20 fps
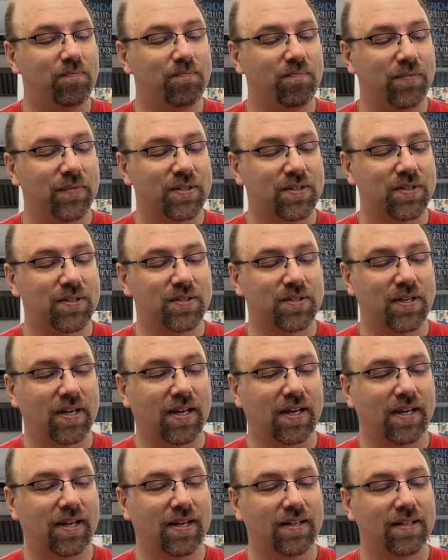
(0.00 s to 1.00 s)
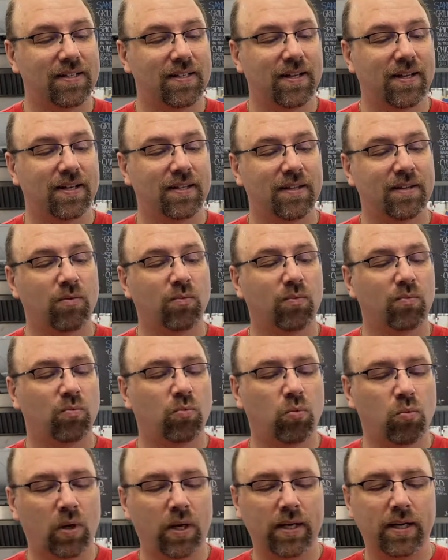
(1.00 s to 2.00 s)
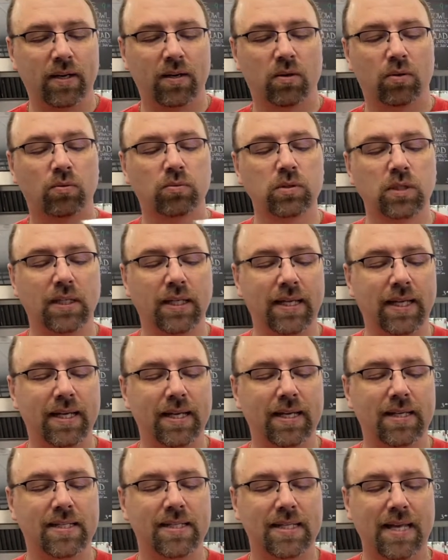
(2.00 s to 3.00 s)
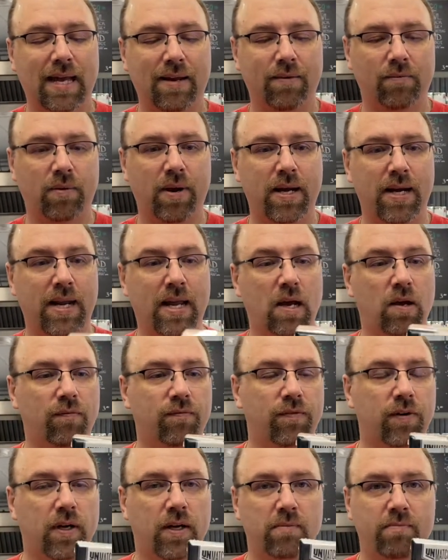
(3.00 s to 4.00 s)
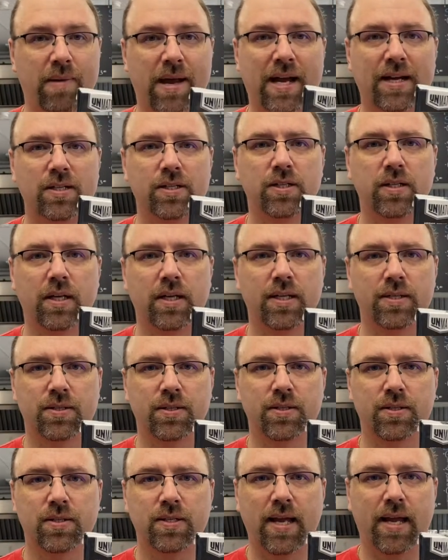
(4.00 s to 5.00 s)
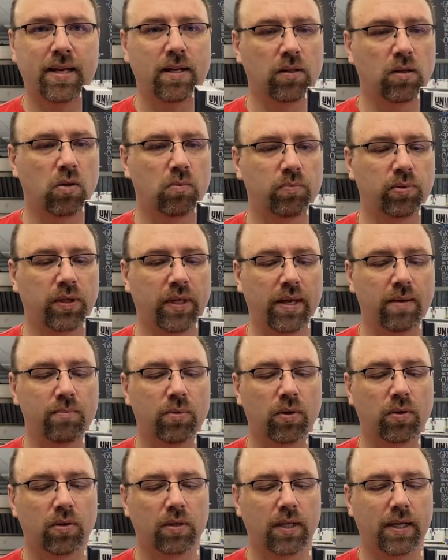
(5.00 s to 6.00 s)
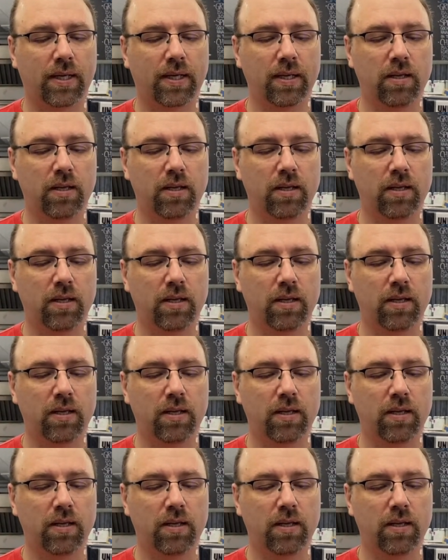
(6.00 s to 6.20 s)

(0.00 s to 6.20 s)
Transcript: This is the one and only set right now for Unmatched that isn't standalone playable.